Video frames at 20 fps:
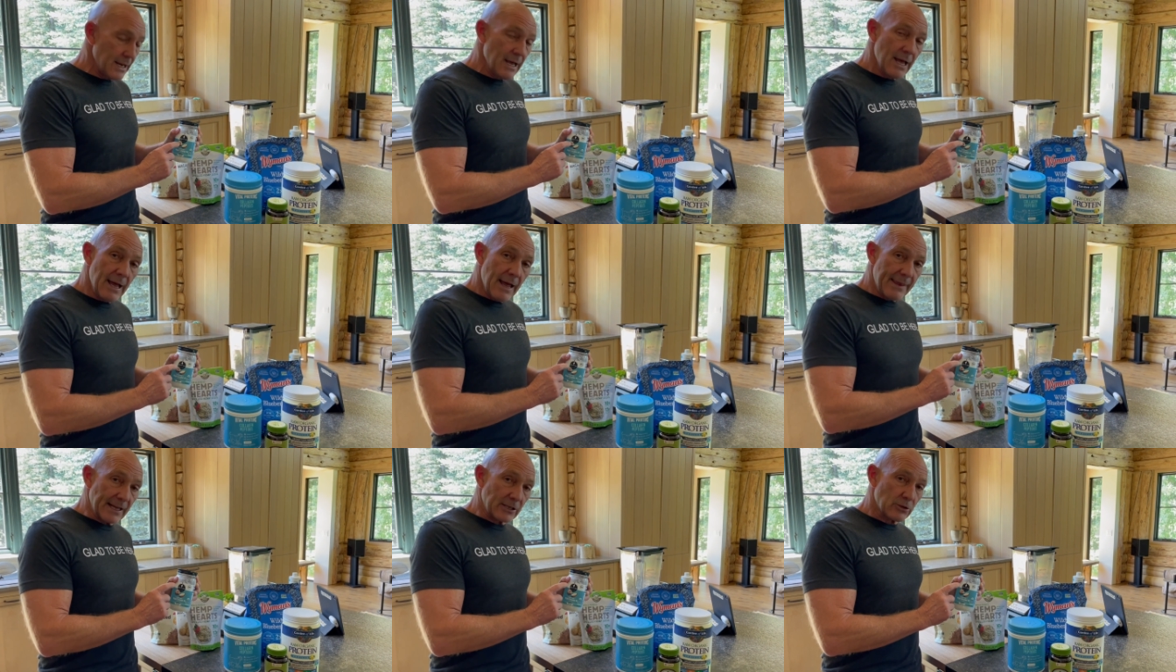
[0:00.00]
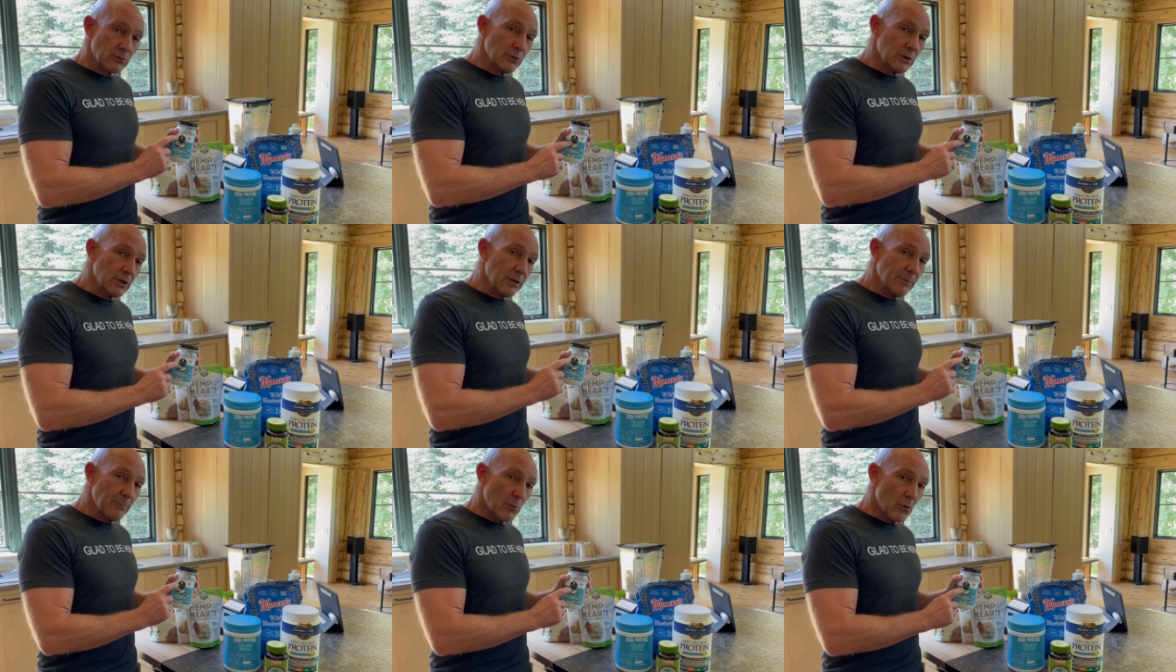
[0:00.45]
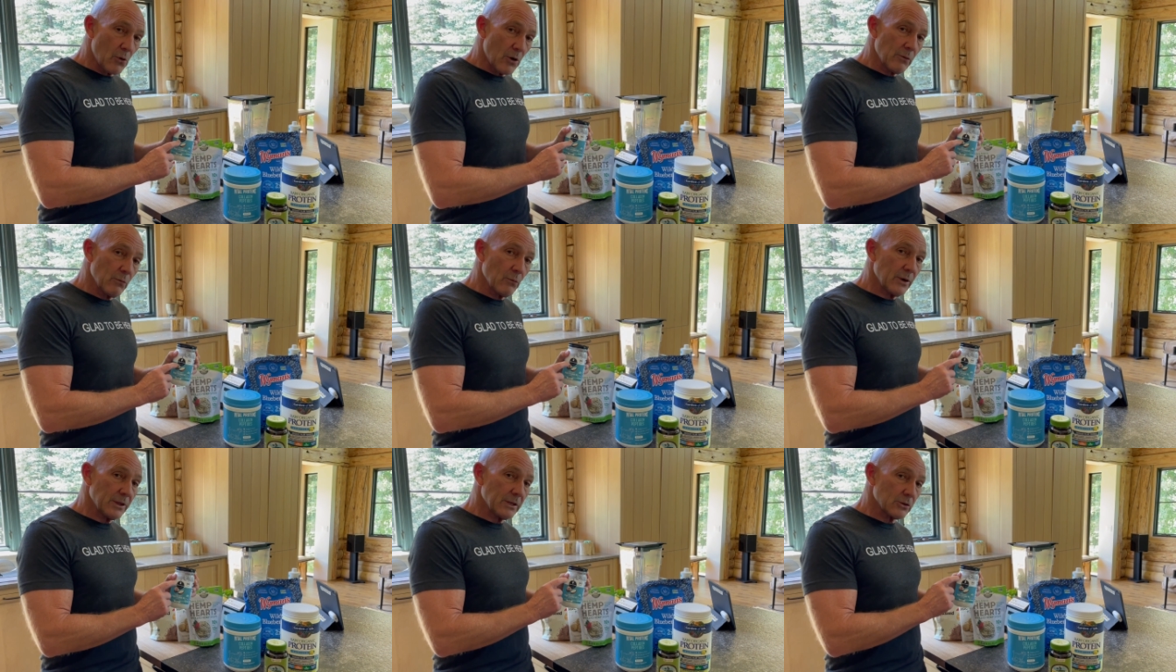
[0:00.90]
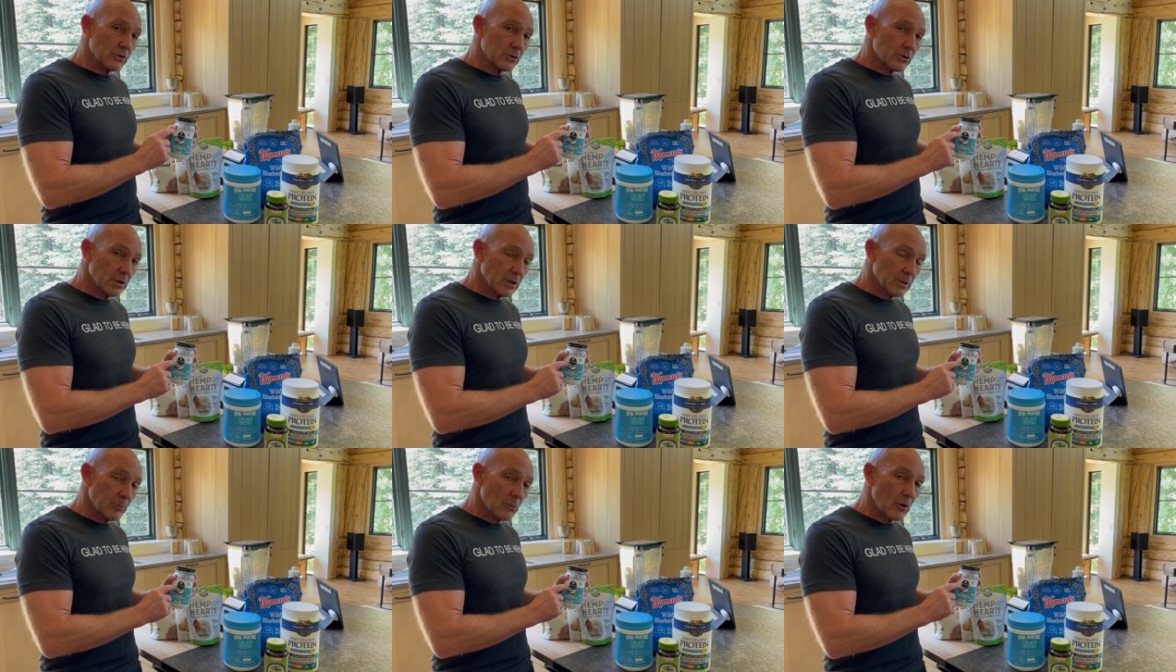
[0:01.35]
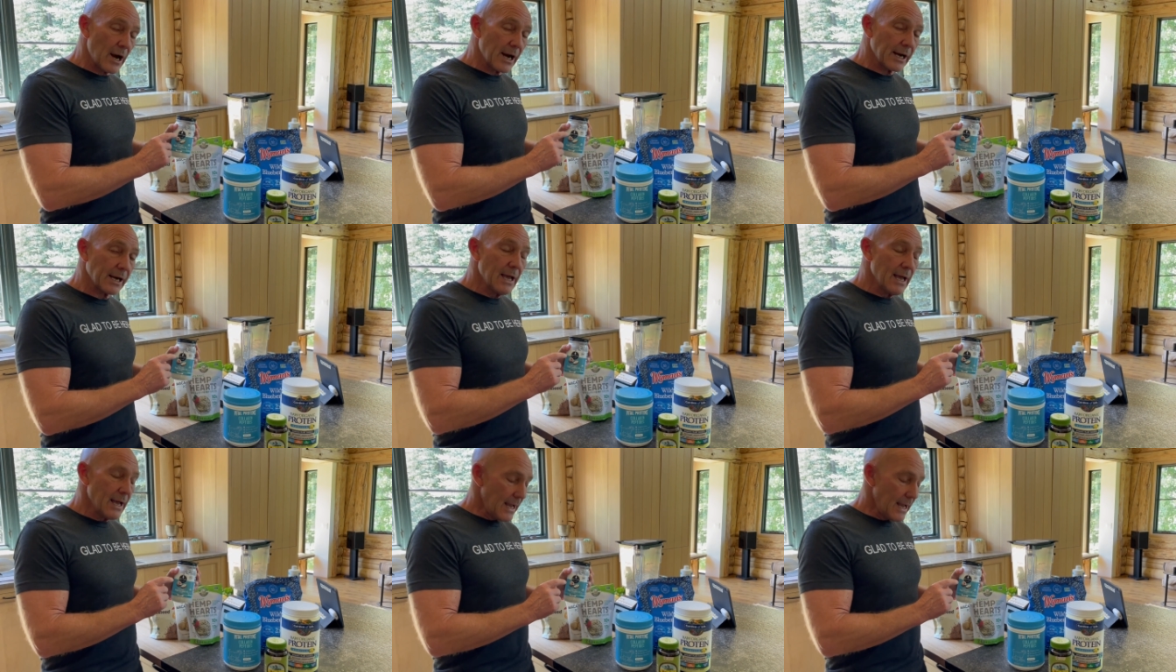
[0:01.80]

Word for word: And that's real important with the turmeric